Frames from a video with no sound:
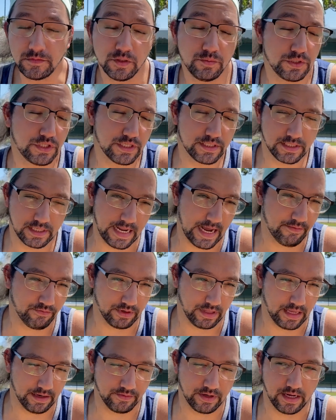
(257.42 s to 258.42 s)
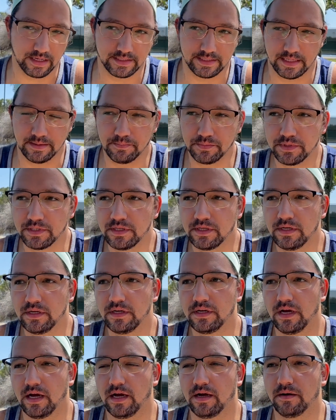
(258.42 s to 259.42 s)
which is an afterlife concept.
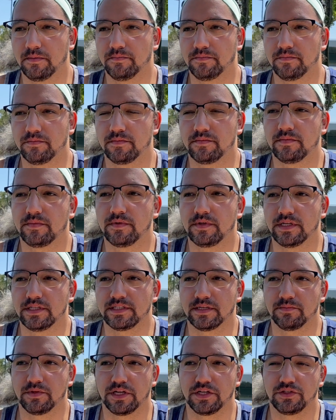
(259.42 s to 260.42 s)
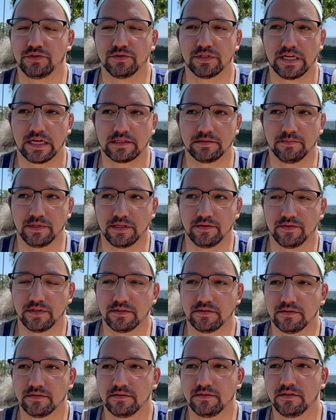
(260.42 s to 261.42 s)
Um, and something I choose not to believe
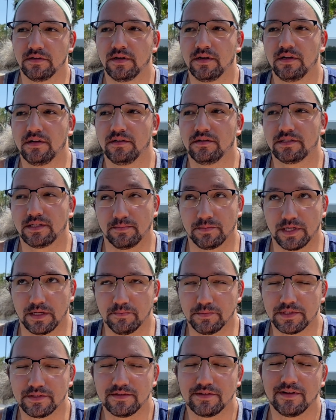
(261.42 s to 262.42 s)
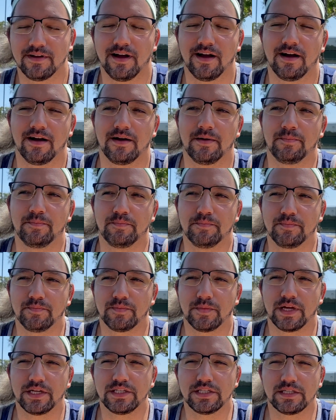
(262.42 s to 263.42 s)
in sometimes. Um,
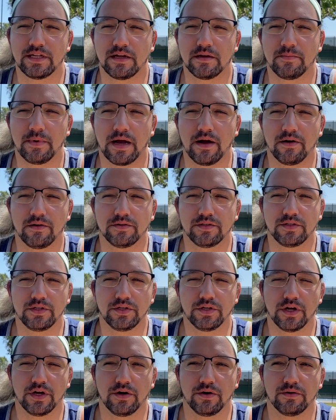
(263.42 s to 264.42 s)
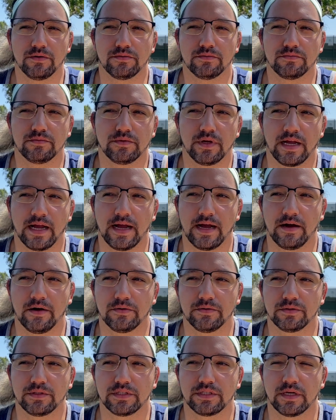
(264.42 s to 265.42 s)
I just thought about, you know,
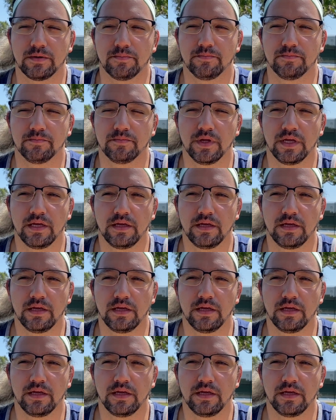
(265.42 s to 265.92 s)
how some